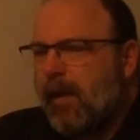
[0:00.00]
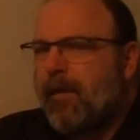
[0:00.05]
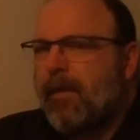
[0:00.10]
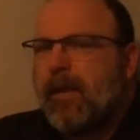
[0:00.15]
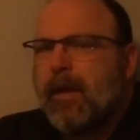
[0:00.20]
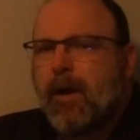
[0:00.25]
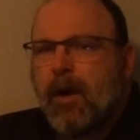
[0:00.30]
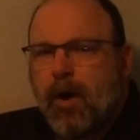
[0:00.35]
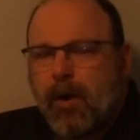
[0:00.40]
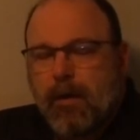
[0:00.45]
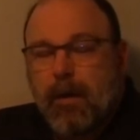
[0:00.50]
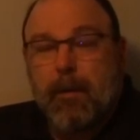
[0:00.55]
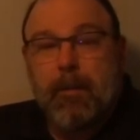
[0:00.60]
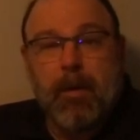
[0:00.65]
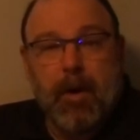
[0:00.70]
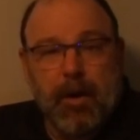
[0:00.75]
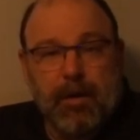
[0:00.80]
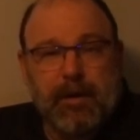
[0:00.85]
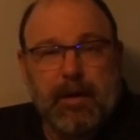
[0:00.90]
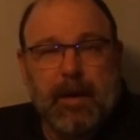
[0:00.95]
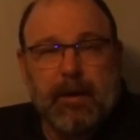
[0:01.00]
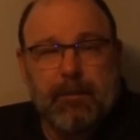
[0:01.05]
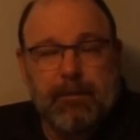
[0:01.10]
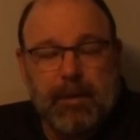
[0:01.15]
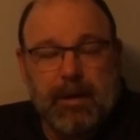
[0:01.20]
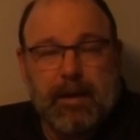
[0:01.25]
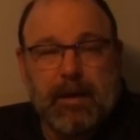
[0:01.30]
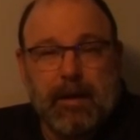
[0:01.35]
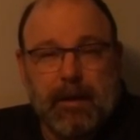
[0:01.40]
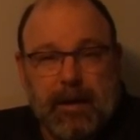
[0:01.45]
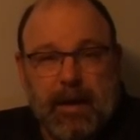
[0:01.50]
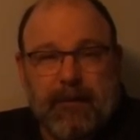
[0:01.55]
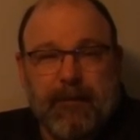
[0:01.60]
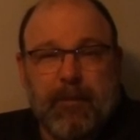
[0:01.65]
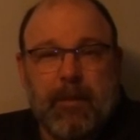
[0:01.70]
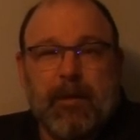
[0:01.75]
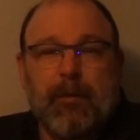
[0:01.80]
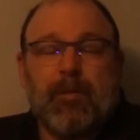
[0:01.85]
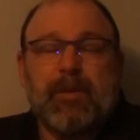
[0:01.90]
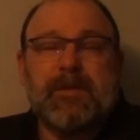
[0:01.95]
the apartheid
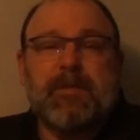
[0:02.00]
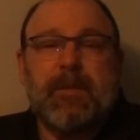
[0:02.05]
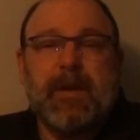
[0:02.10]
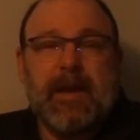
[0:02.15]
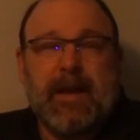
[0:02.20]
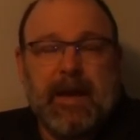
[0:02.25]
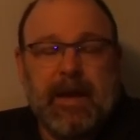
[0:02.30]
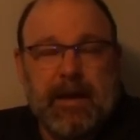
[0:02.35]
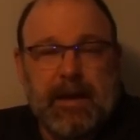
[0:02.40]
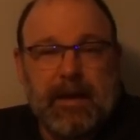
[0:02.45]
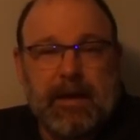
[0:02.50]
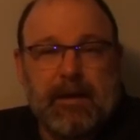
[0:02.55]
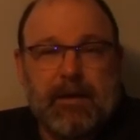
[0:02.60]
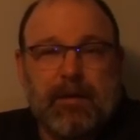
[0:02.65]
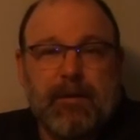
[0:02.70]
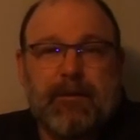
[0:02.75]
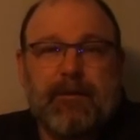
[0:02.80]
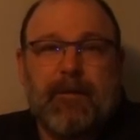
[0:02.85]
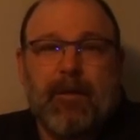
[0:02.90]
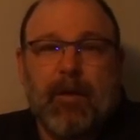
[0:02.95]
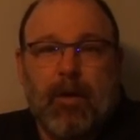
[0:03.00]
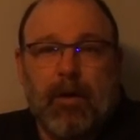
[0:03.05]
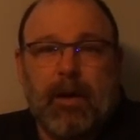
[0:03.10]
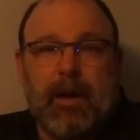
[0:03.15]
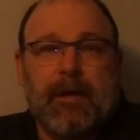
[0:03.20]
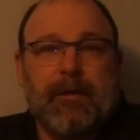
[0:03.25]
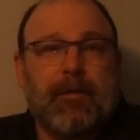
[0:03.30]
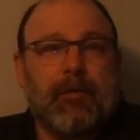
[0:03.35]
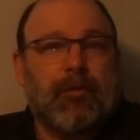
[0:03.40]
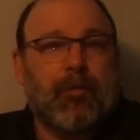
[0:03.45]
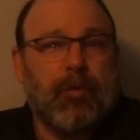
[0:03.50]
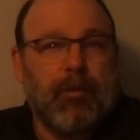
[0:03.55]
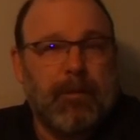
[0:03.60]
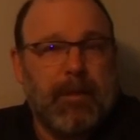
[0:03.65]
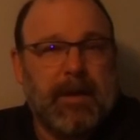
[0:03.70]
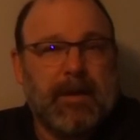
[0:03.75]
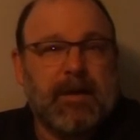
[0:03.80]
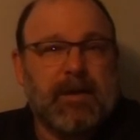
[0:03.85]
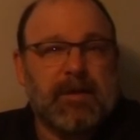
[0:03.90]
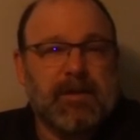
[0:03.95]
government was beginning to fall under
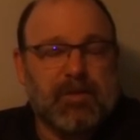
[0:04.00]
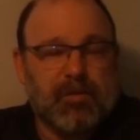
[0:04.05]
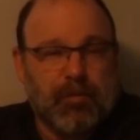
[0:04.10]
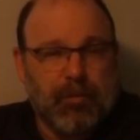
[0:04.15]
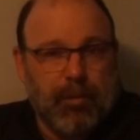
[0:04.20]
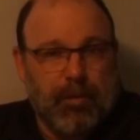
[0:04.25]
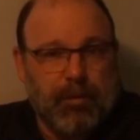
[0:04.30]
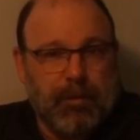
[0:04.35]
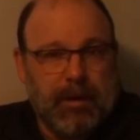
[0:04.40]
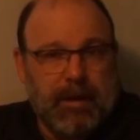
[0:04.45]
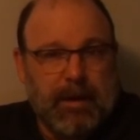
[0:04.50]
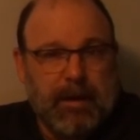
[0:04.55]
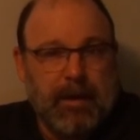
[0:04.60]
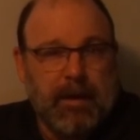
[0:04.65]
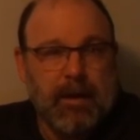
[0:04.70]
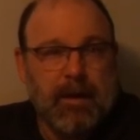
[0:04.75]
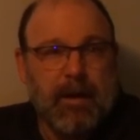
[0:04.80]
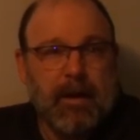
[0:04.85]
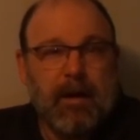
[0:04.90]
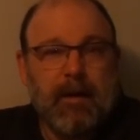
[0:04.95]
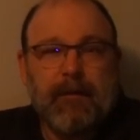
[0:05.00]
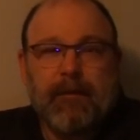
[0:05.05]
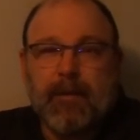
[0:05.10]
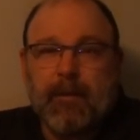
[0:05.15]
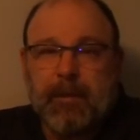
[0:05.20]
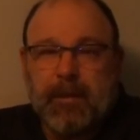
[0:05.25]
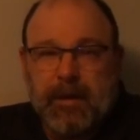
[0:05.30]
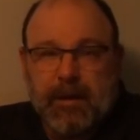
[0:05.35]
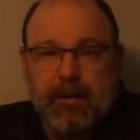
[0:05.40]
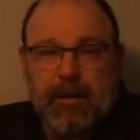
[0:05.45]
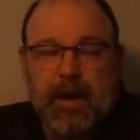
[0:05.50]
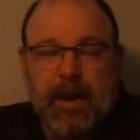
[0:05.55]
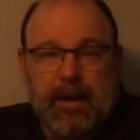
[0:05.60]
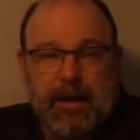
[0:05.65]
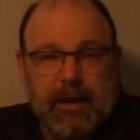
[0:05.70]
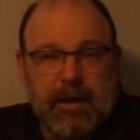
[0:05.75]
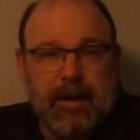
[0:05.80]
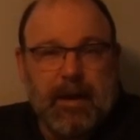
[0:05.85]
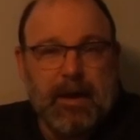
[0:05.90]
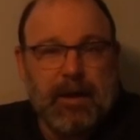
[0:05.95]
tremendous scrutiny from the
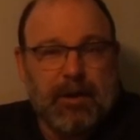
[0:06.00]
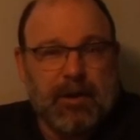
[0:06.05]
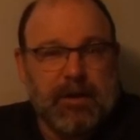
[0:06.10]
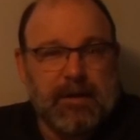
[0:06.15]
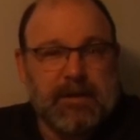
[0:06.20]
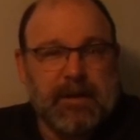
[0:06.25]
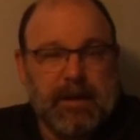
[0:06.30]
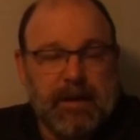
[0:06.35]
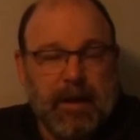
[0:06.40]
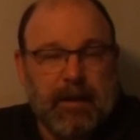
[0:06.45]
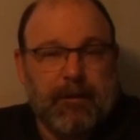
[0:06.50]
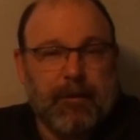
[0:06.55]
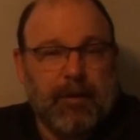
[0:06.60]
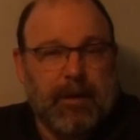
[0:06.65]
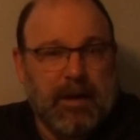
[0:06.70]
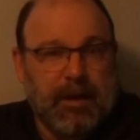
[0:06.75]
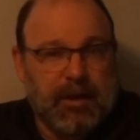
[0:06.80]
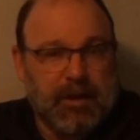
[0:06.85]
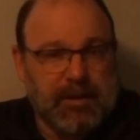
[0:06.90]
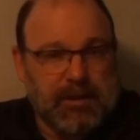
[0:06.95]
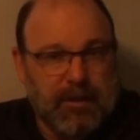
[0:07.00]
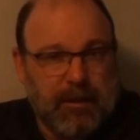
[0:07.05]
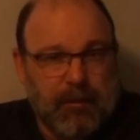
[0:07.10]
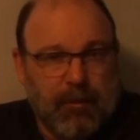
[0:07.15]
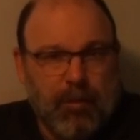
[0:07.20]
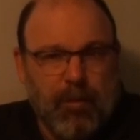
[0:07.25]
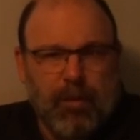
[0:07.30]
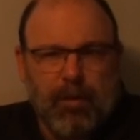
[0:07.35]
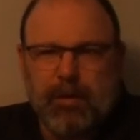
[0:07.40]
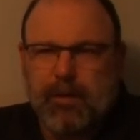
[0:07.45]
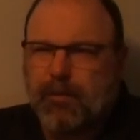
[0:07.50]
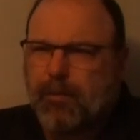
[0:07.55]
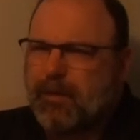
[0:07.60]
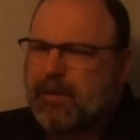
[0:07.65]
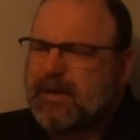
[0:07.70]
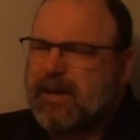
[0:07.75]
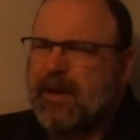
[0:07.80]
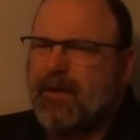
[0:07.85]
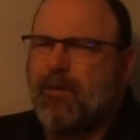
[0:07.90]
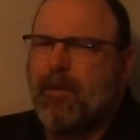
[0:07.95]
United Nations and other nations of the world who were
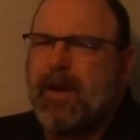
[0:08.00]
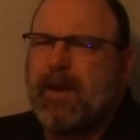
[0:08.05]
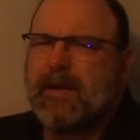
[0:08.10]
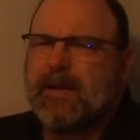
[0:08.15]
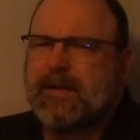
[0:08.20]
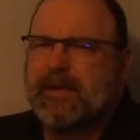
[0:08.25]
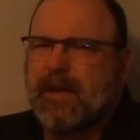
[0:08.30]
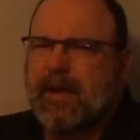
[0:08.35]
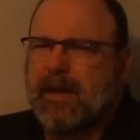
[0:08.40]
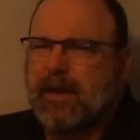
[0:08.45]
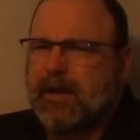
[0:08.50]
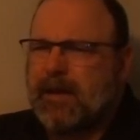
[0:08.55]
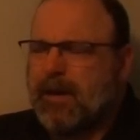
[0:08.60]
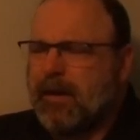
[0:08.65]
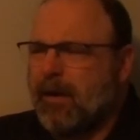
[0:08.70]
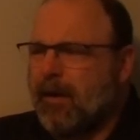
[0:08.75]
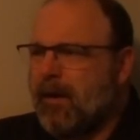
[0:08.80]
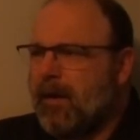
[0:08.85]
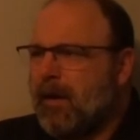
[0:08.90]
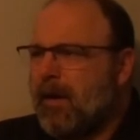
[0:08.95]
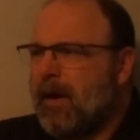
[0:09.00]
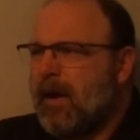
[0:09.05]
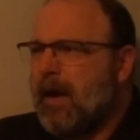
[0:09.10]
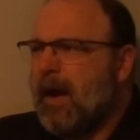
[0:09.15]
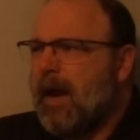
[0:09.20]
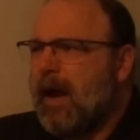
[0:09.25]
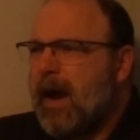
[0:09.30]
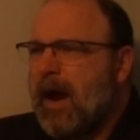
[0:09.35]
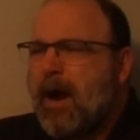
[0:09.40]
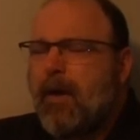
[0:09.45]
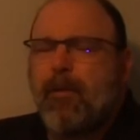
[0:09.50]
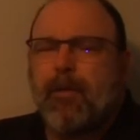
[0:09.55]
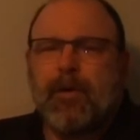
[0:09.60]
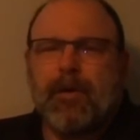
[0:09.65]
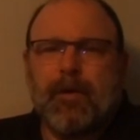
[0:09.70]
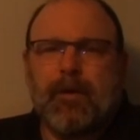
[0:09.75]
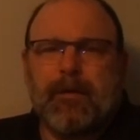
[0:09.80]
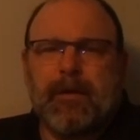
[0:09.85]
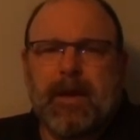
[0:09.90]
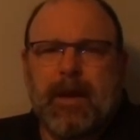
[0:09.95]
saying, wait a second here, how on
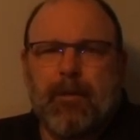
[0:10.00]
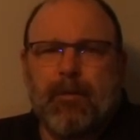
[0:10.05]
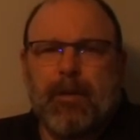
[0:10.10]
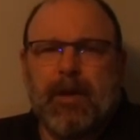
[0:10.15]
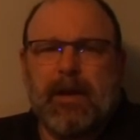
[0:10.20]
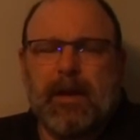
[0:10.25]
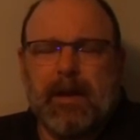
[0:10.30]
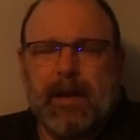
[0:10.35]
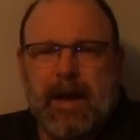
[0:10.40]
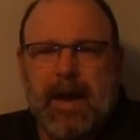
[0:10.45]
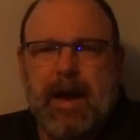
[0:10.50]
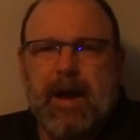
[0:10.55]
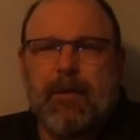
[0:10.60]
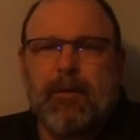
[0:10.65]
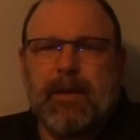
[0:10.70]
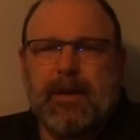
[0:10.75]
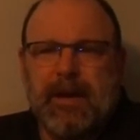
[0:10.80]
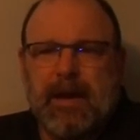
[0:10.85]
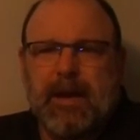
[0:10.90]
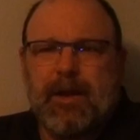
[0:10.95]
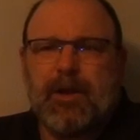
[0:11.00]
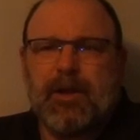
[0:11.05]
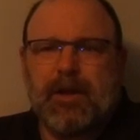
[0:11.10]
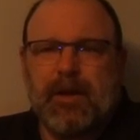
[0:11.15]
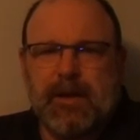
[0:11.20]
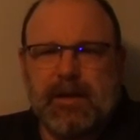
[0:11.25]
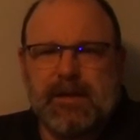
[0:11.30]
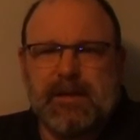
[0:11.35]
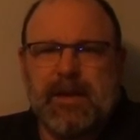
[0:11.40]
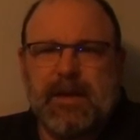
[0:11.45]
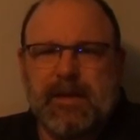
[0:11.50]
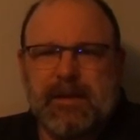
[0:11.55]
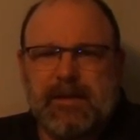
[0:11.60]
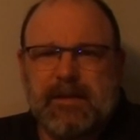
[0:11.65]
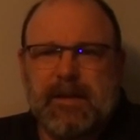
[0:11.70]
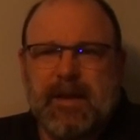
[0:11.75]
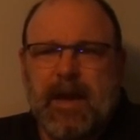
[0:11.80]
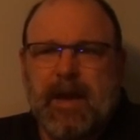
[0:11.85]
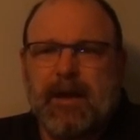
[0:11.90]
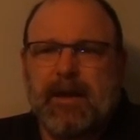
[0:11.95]
earth can we allow a nation
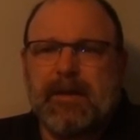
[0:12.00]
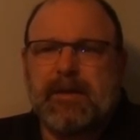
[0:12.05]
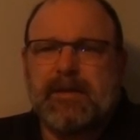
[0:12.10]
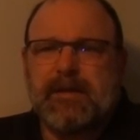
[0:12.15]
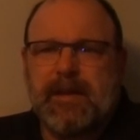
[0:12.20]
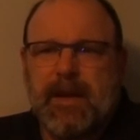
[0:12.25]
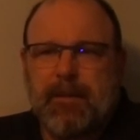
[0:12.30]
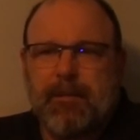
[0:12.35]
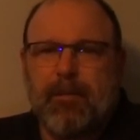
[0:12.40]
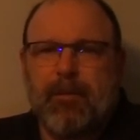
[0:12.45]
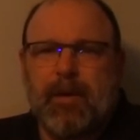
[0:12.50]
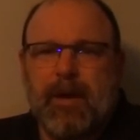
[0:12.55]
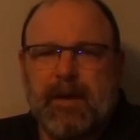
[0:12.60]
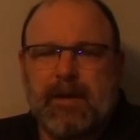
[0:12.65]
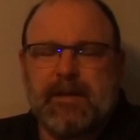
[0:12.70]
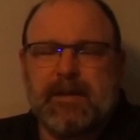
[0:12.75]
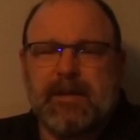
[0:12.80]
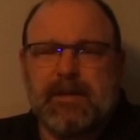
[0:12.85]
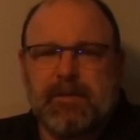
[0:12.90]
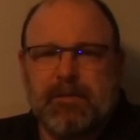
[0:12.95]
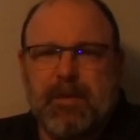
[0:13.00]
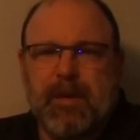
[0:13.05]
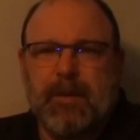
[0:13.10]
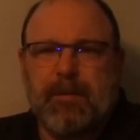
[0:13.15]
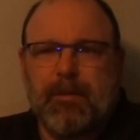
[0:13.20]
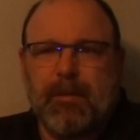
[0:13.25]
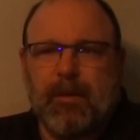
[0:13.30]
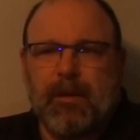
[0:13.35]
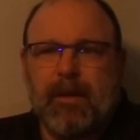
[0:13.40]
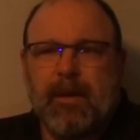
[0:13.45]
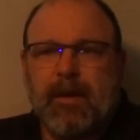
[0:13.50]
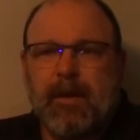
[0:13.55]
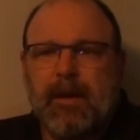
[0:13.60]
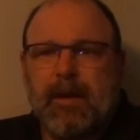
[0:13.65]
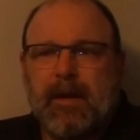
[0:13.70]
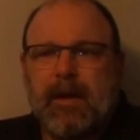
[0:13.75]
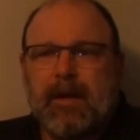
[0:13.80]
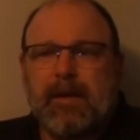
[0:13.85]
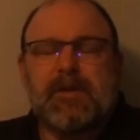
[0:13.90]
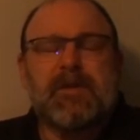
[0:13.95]
exist that separates its people
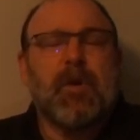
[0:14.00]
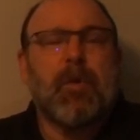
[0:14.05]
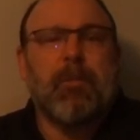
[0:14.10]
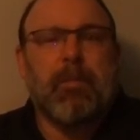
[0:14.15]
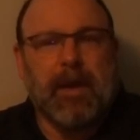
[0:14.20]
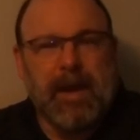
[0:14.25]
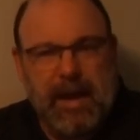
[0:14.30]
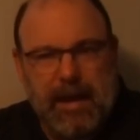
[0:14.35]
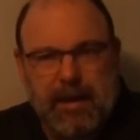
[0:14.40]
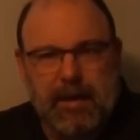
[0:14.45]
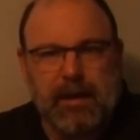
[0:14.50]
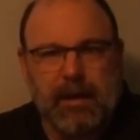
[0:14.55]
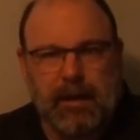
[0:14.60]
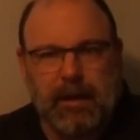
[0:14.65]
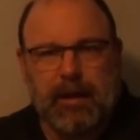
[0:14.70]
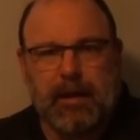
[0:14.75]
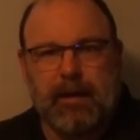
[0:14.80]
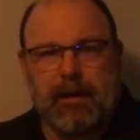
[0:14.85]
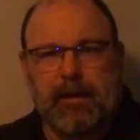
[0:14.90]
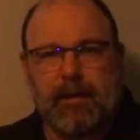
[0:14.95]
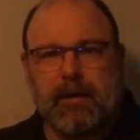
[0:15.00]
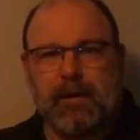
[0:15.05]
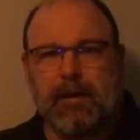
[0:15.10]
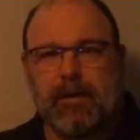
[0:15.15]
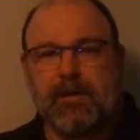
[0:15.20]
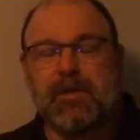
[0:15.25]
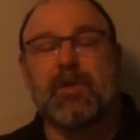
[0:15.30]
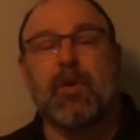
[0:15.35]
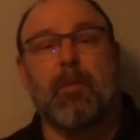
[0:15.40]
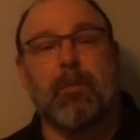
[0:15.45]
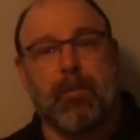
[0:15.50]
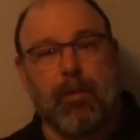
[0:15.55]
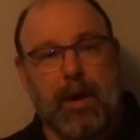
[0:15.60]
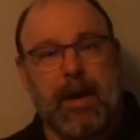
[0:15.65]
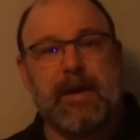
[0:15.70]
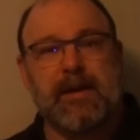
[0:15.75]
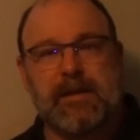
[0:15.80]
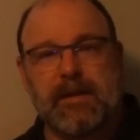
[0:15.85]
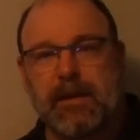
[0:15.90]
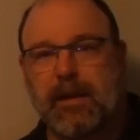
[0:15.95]
so blatantly, you know, so
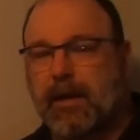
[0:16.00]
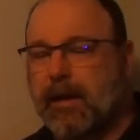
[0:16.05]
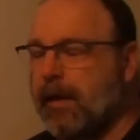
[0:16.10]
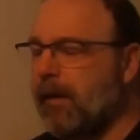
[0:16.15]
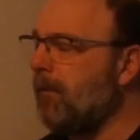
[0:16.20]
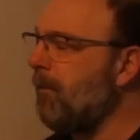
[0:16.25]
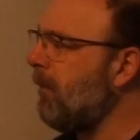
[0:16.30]
brazenly?